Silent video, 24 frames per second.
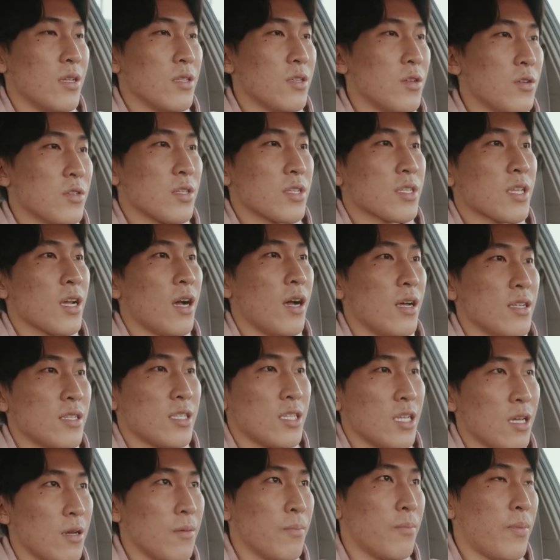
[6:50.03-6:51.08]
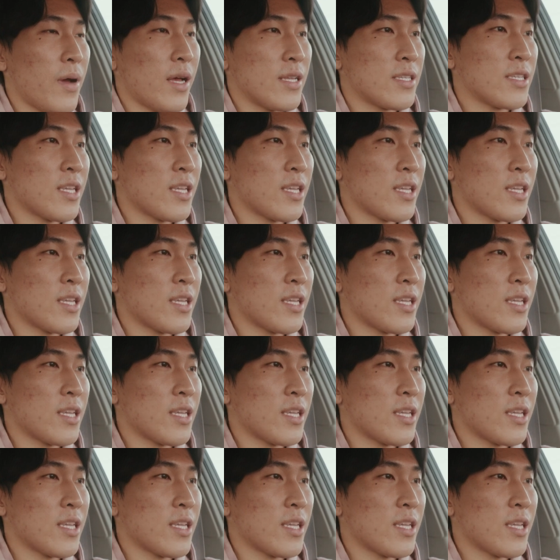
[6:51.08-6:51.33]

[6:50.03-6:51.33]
There's this concept by